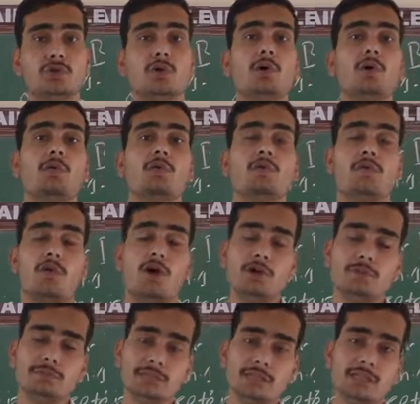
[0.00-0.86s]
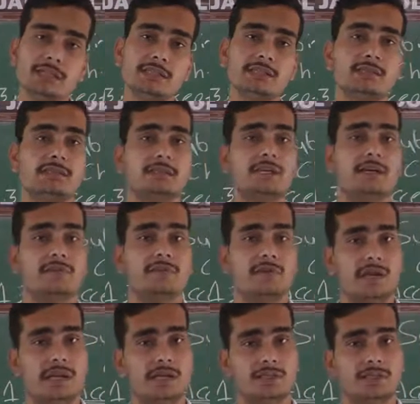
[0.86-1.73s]
So from this
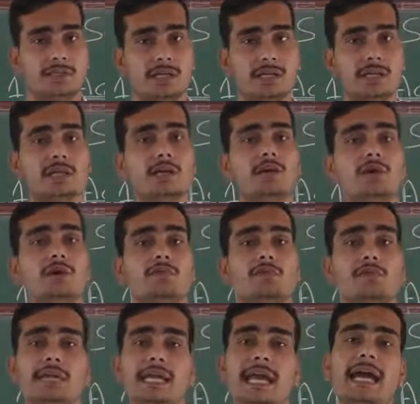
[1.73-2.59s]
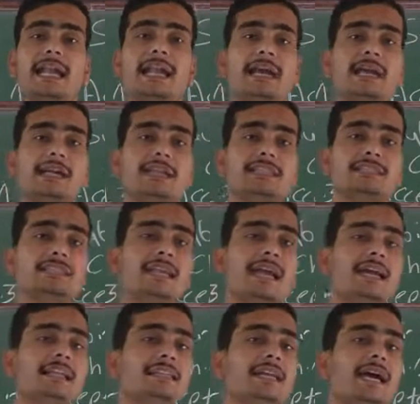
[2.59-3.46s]
definition we can
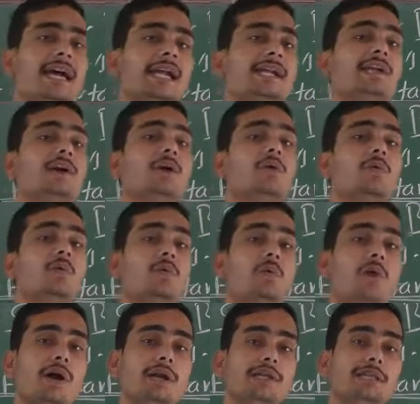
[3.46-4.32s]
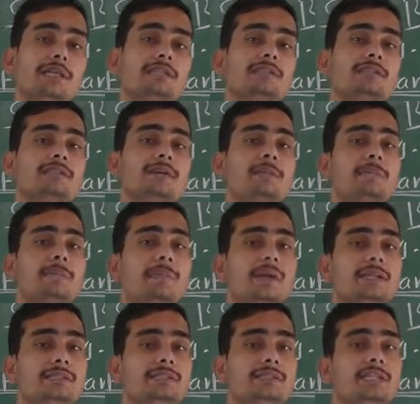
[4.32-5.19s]
understand that what is the
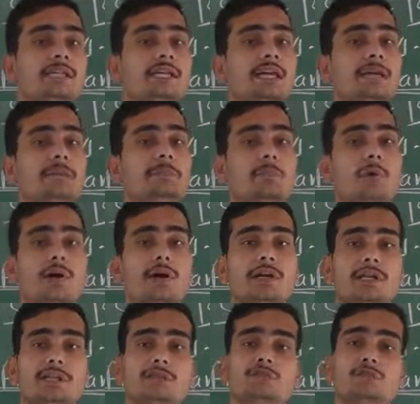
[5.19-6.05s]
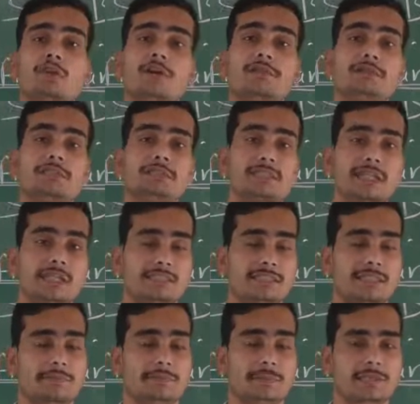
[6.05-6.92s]
basic importance of this
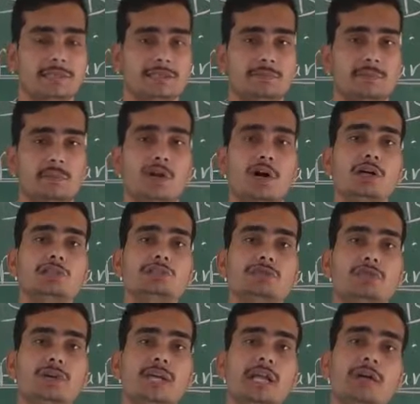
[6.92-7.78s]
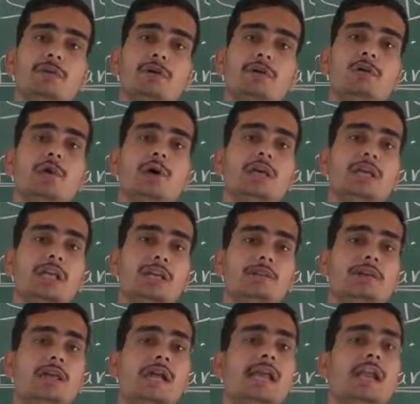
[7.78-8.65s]
acceptance, because whenever you are
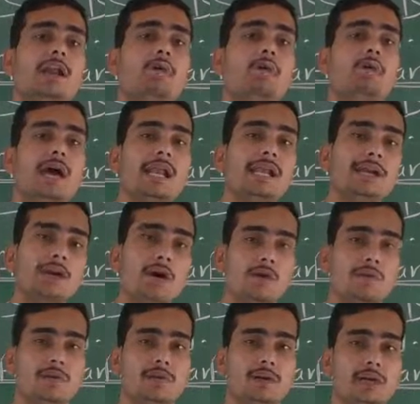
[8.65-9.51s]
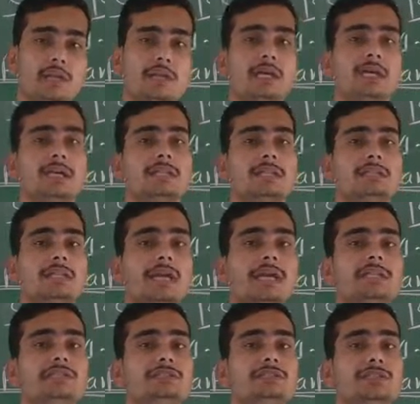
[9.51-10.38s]
giving a valid offer,
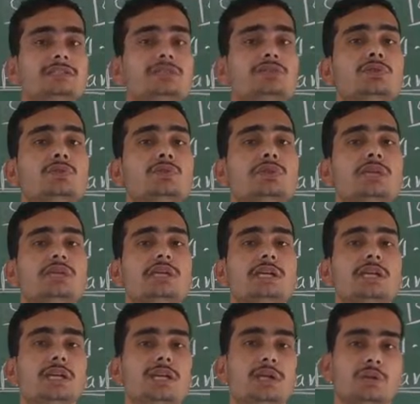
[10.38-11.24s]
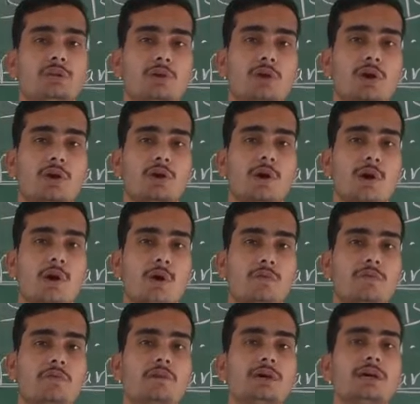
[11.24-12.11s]
then just only your
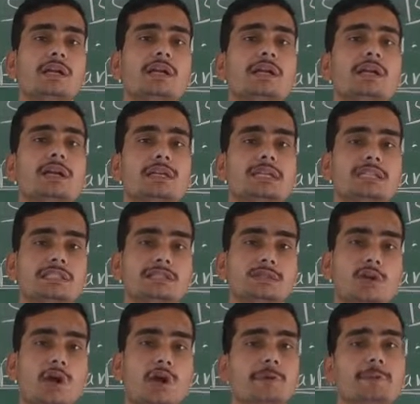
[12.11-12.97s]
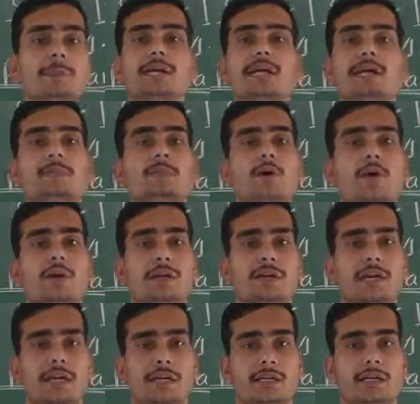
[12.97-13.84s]
offer is not become
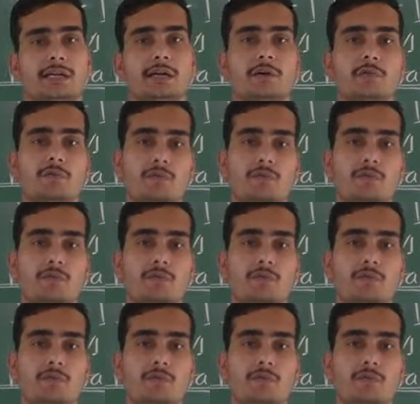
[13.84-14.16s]
contract.